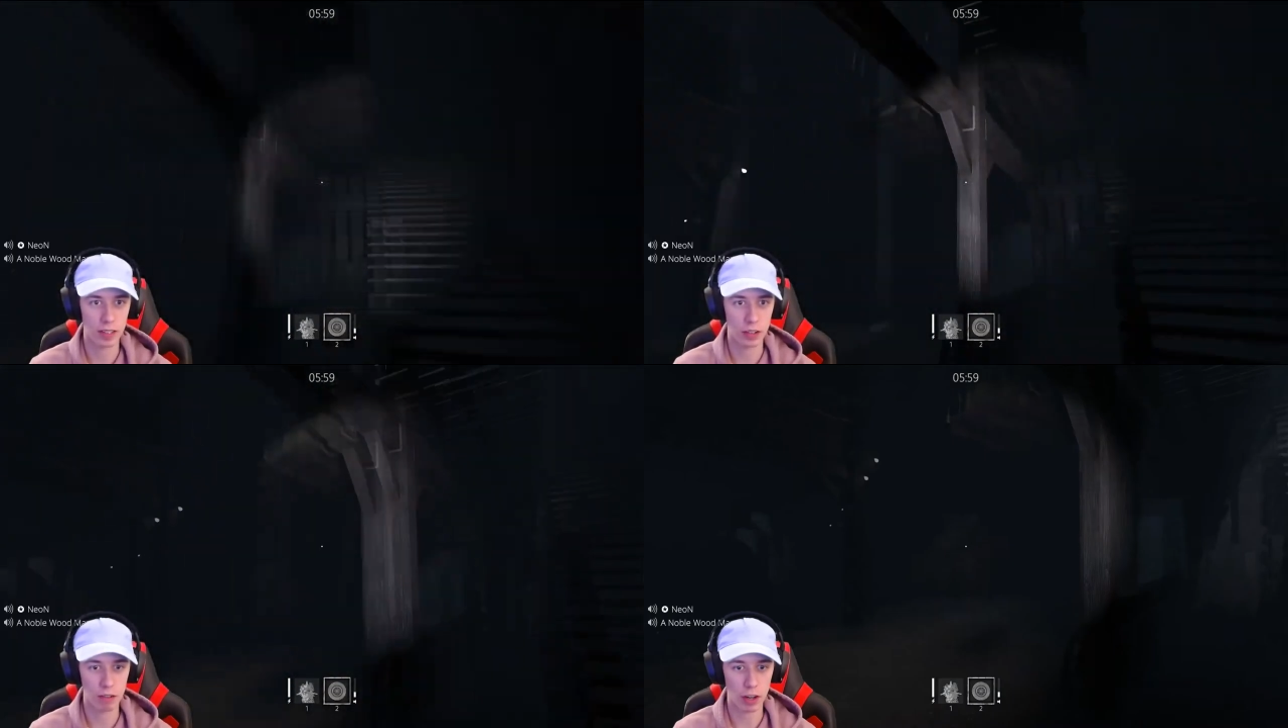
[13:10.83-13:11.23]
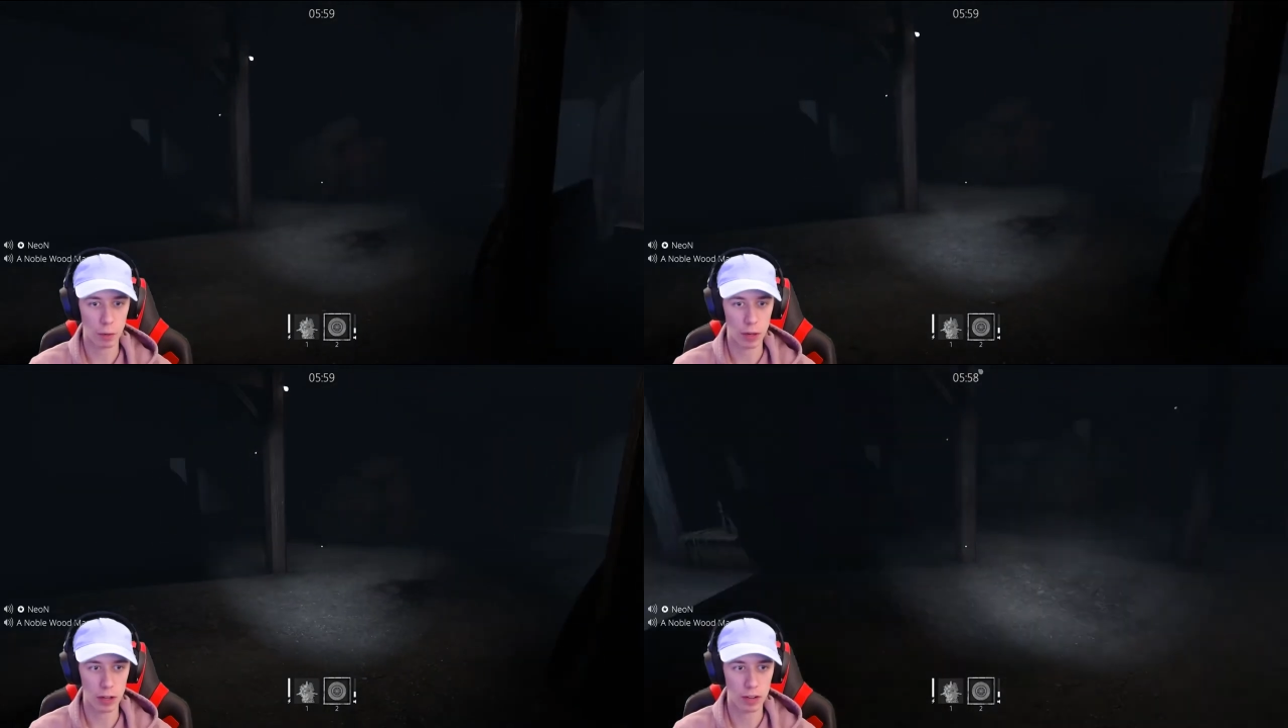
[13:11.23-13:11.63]
Oh, you found a
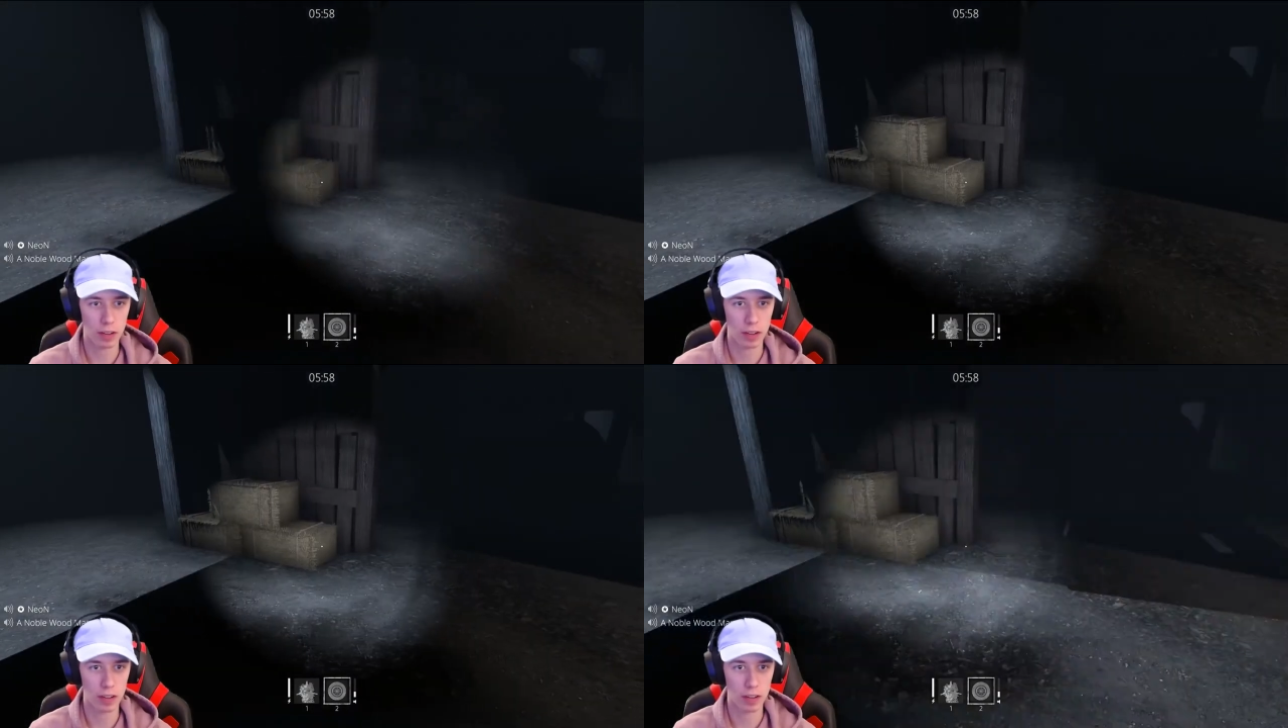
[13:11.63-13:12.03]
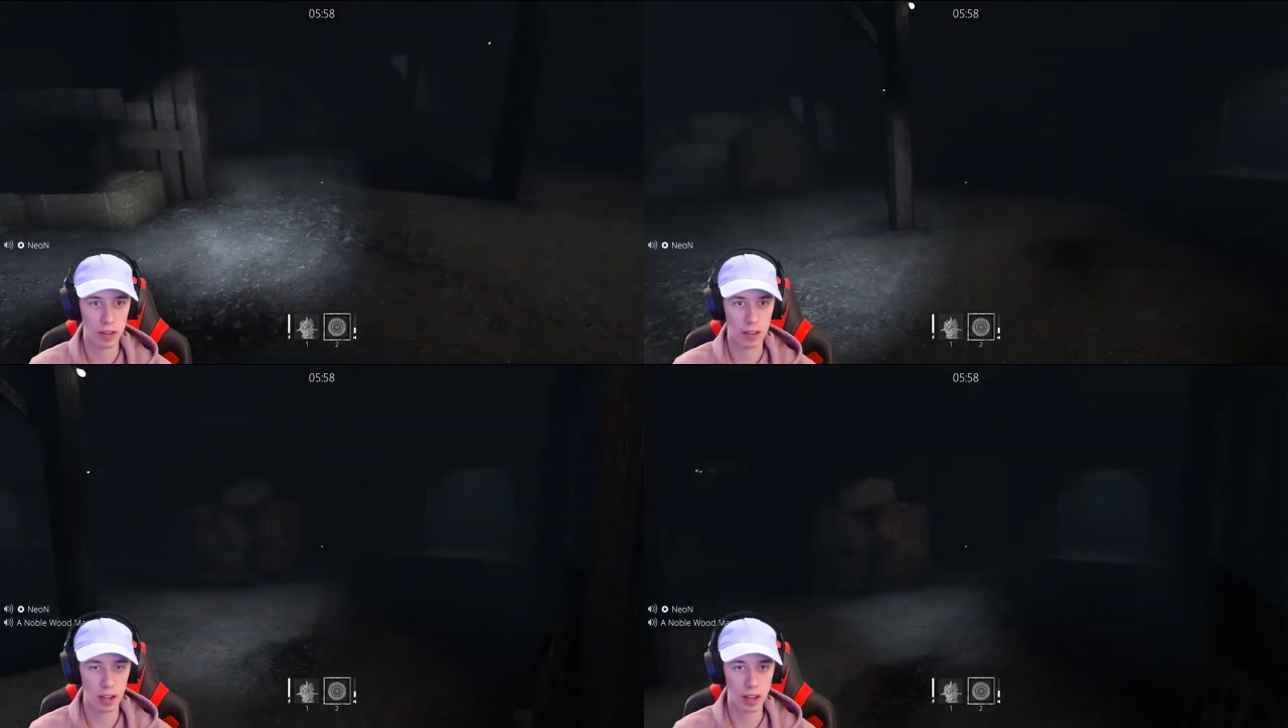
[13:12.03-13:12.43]
wheel? So did I.
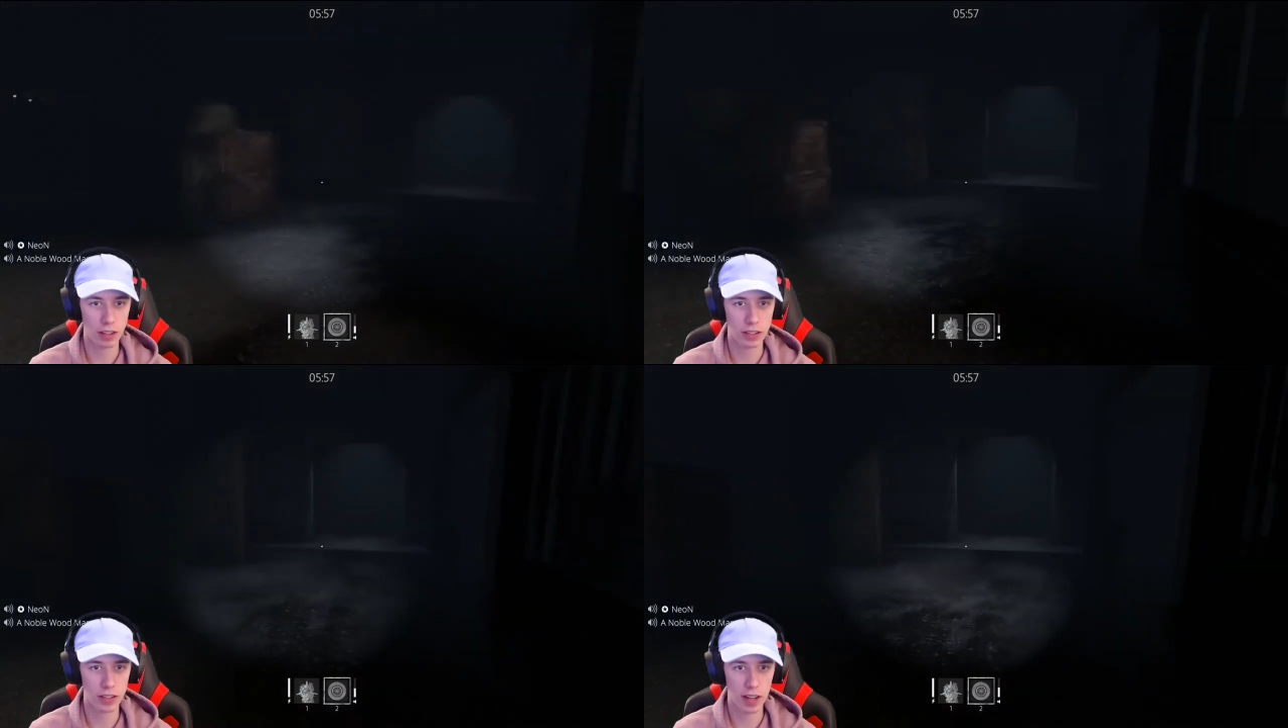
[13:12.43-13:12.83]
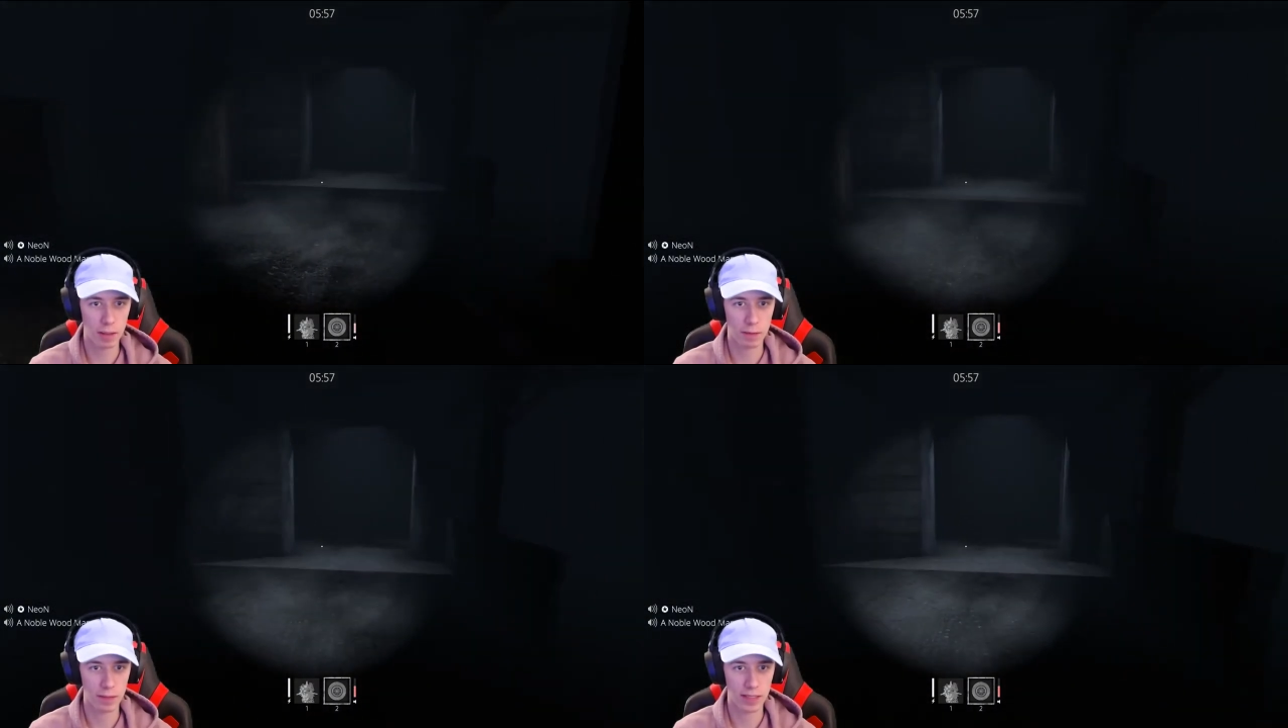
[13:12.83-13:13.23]
We're out of here.
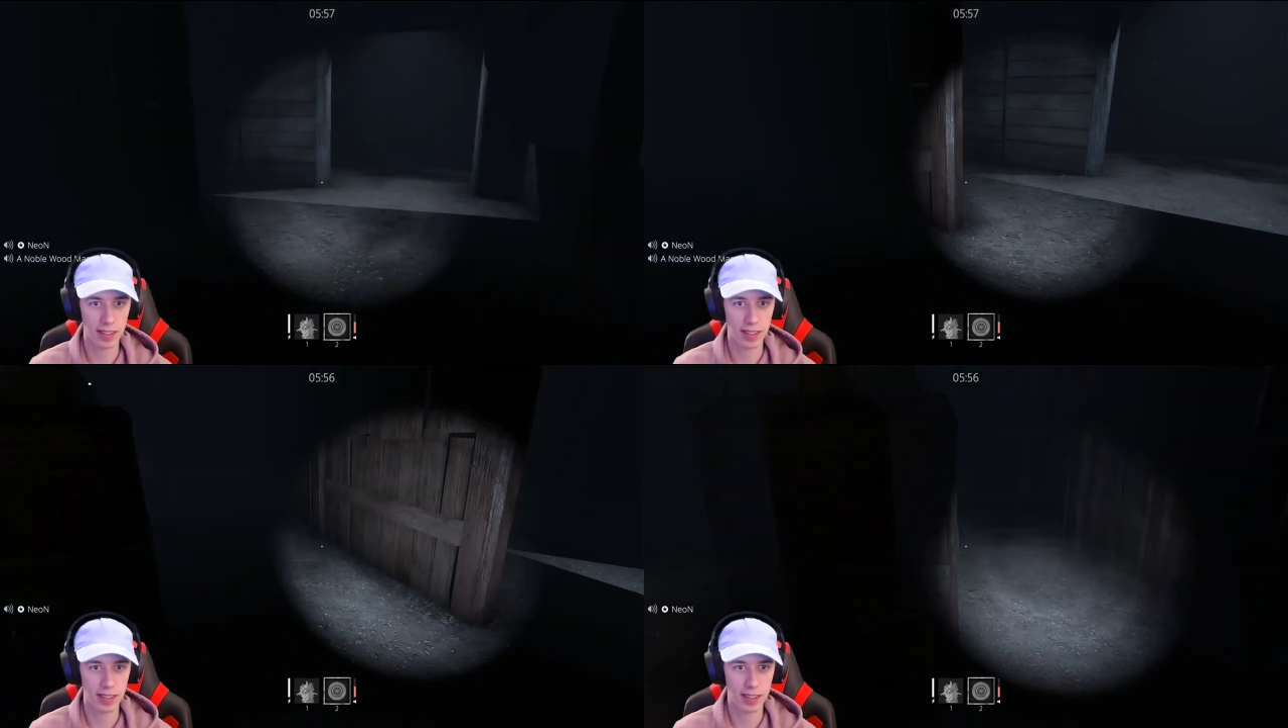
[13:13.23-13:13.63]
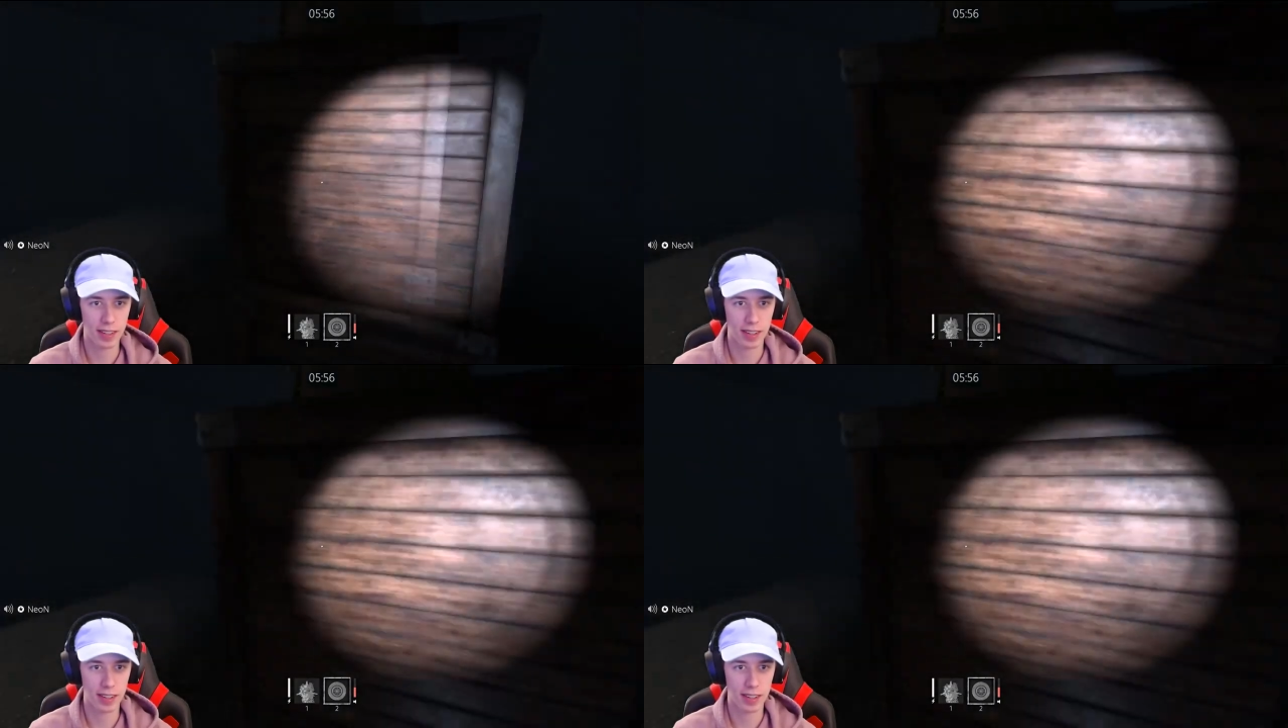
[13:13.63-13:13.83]
We're out of here. We're out of